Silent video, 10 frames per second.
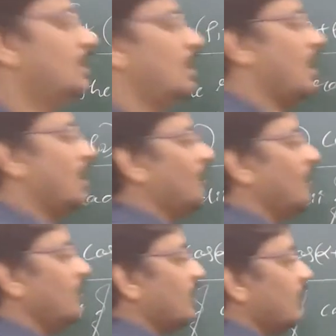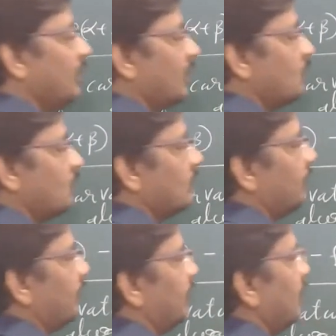alpha you can make use of
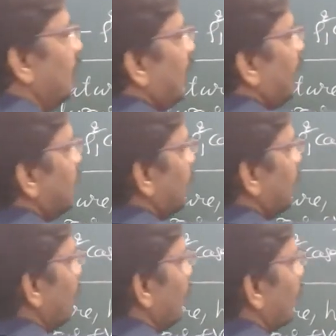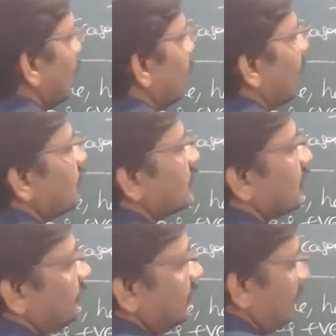it, h value you can make use
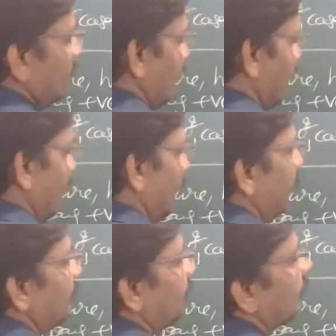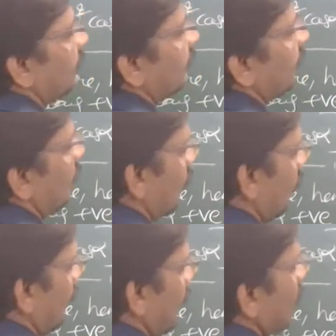of it, and rho
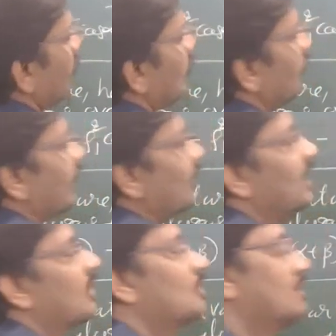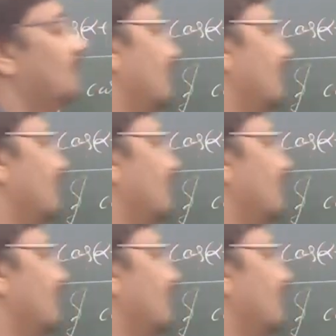1 and rho 2 you can make use of it.